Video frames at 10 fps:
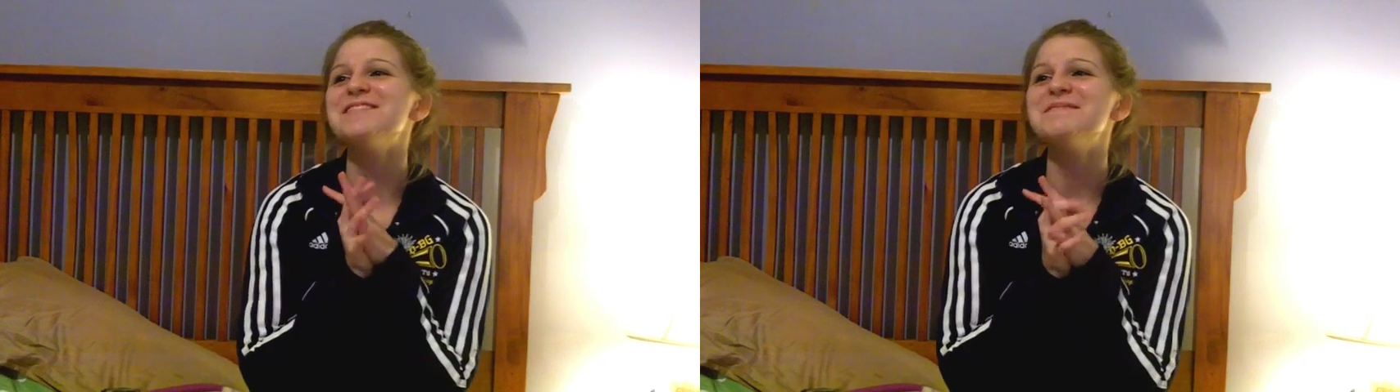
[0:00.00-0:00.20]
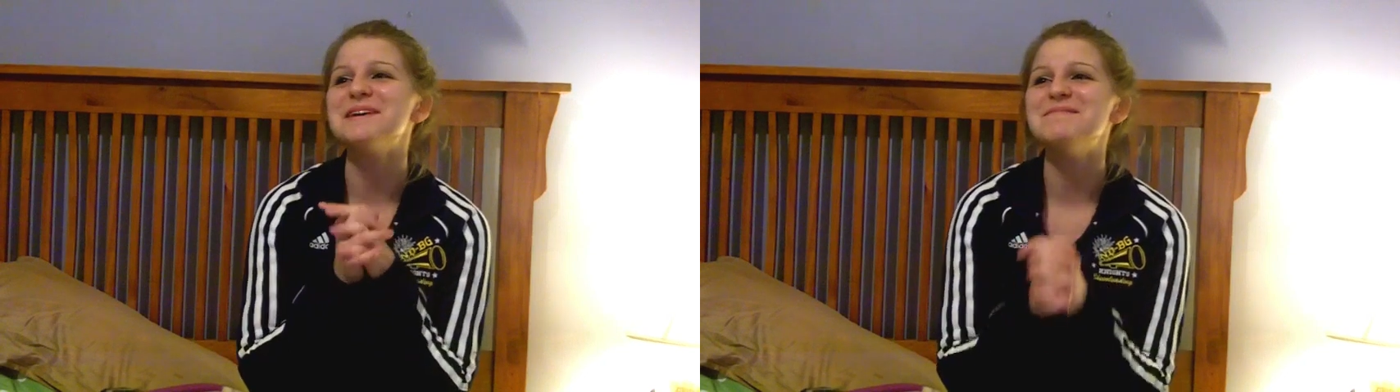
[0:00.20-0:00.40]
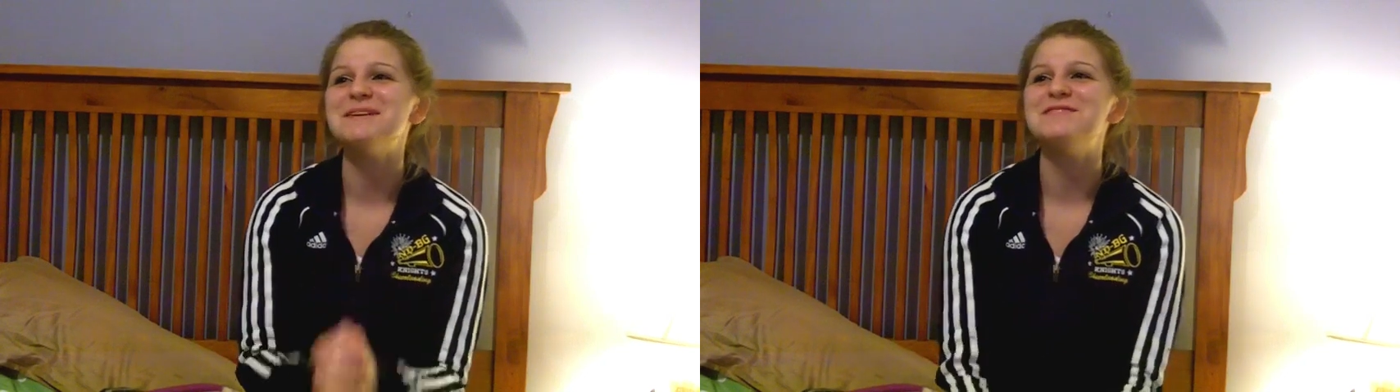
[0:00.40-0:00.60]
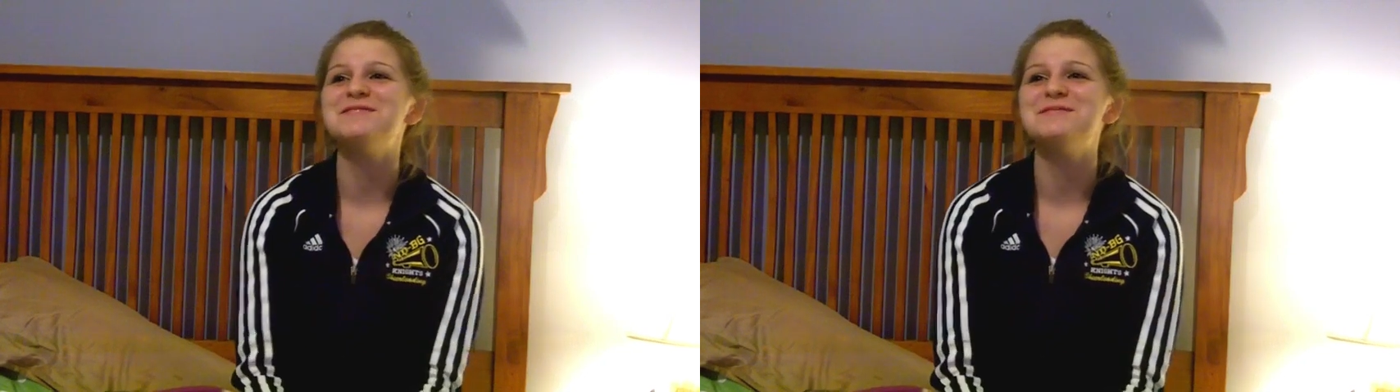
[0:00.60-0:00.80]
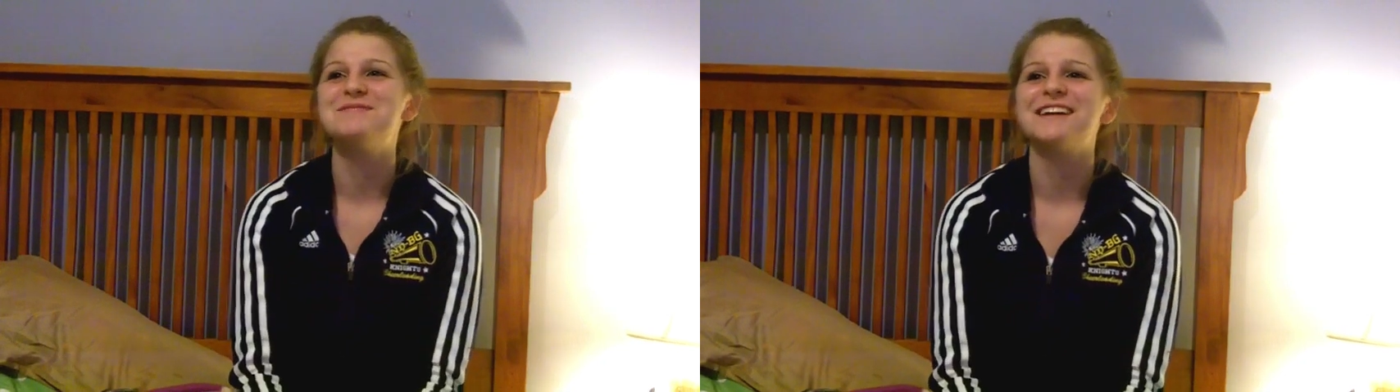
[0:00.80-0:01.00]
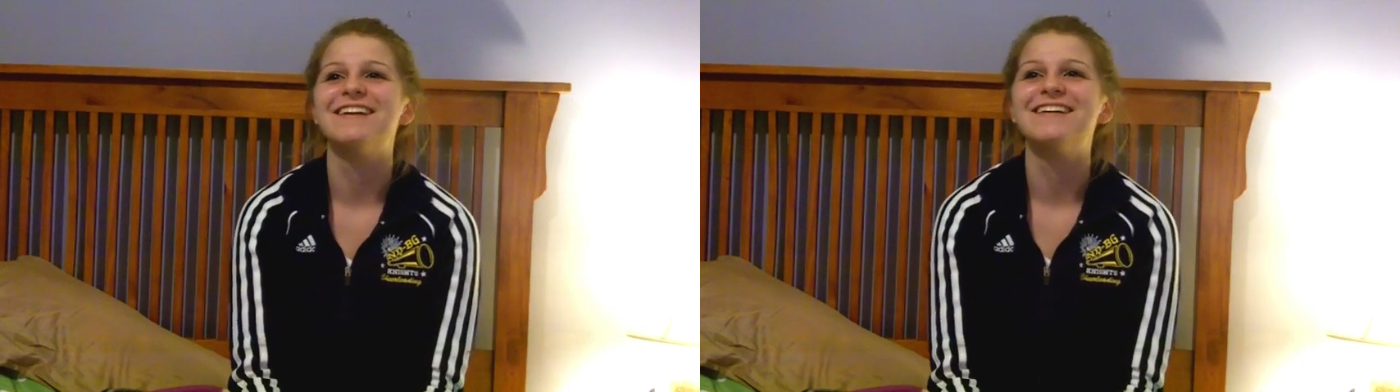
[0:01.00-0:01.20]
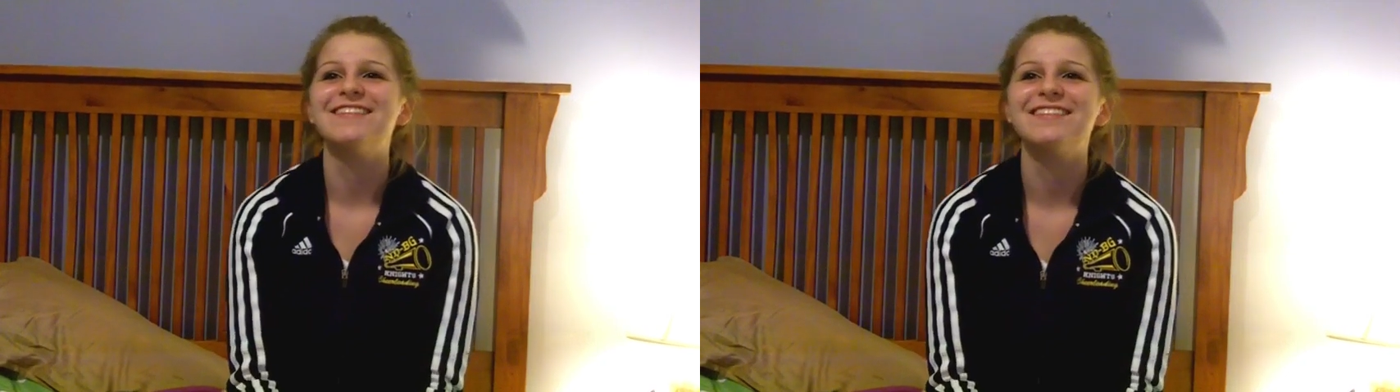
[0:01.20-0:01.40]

You can be on my YouTube channel.